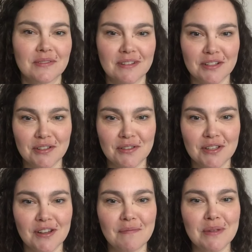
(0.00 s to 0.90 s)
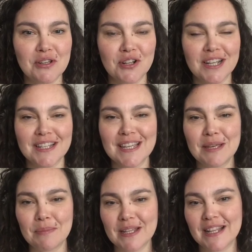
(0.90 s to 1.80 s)
I've been trying to
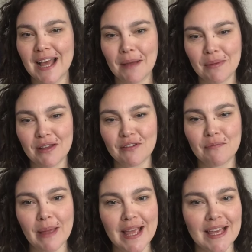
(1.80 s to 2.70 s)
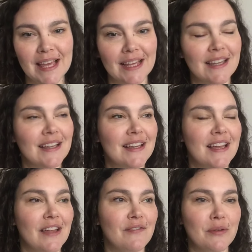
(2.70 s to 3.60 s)
keep in the habit of baking
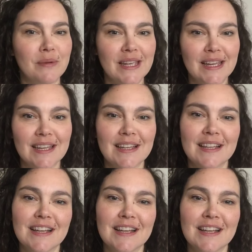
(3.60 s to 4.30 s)
every week,